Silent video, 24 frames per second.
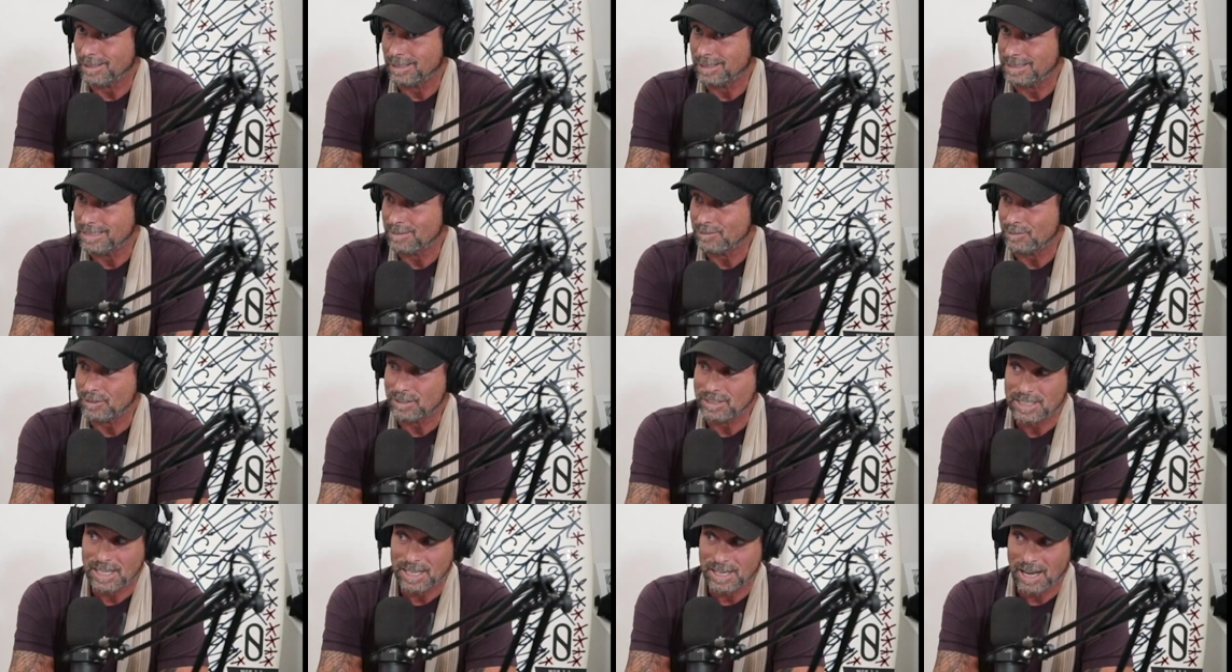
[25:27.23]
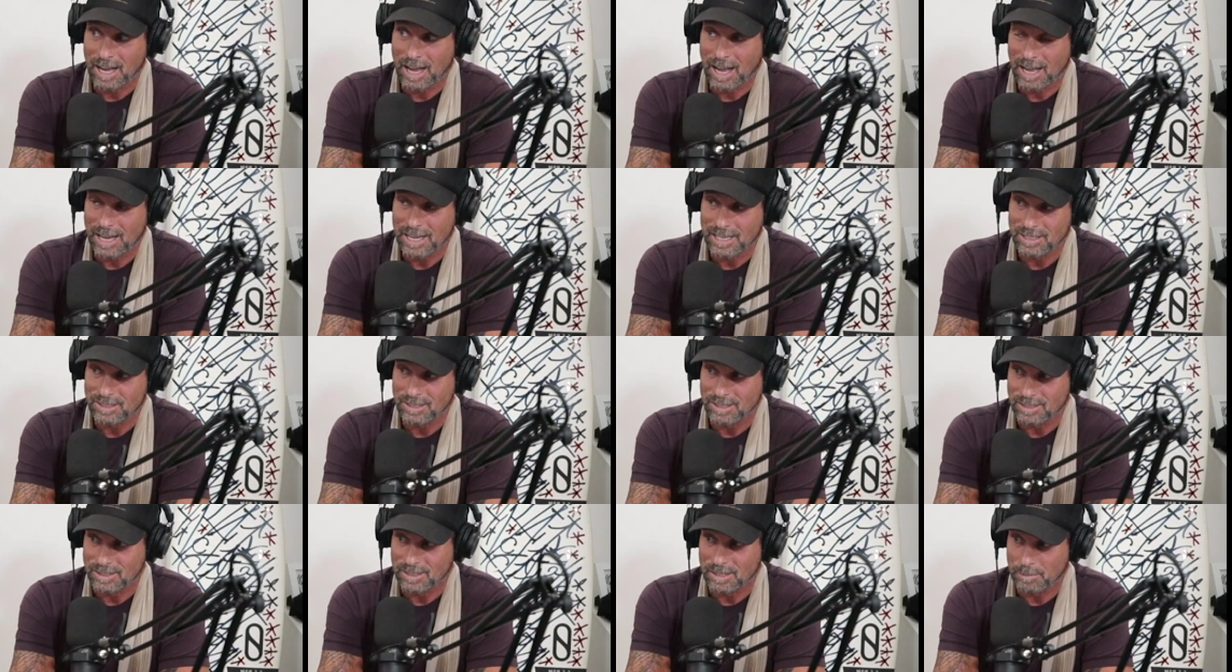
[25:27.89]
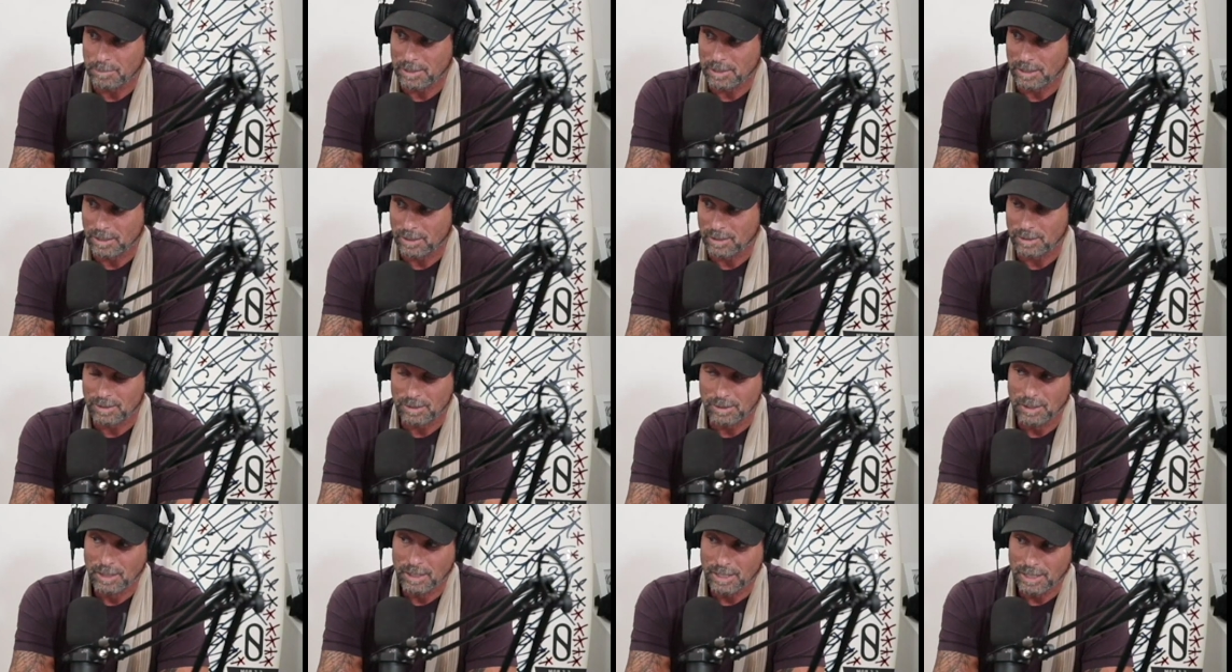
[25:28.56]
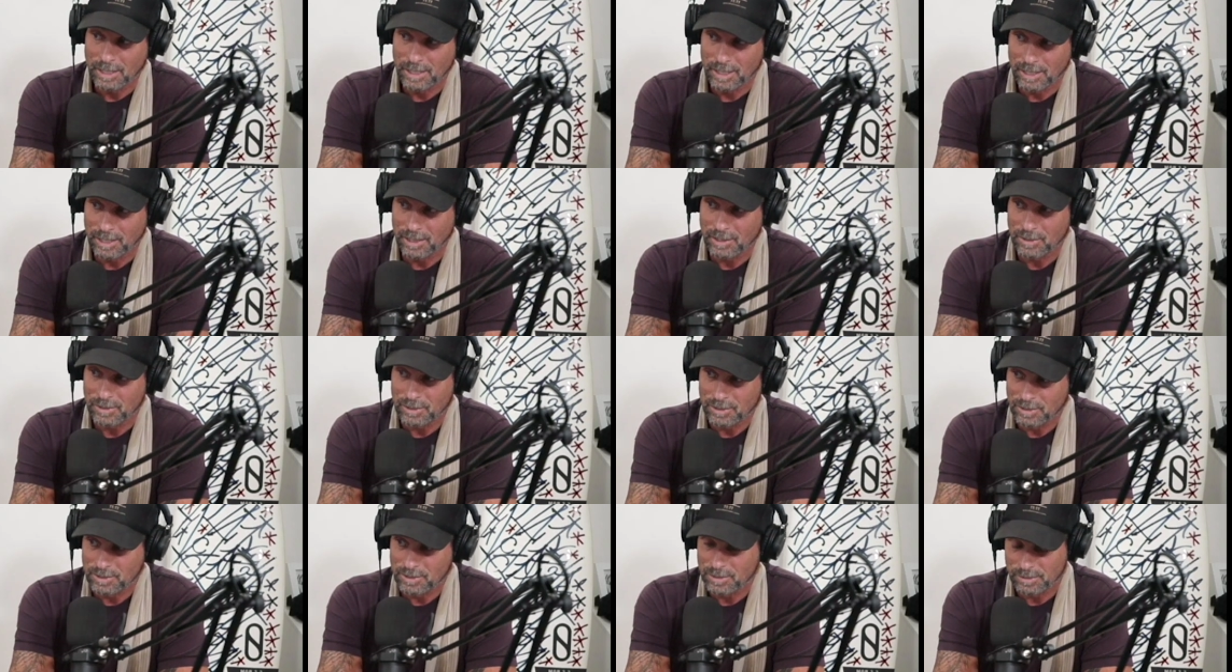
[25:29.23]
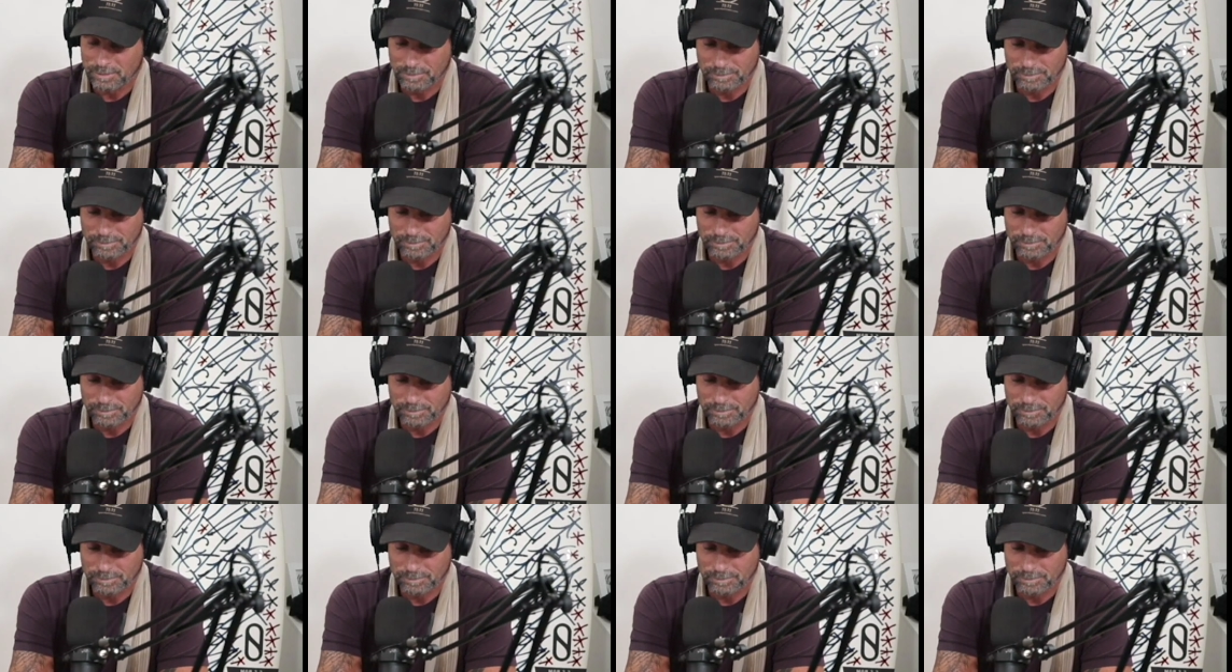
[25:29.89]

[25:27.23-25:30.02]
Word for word: a different set of eyes on something or well, That's great. Good, that's a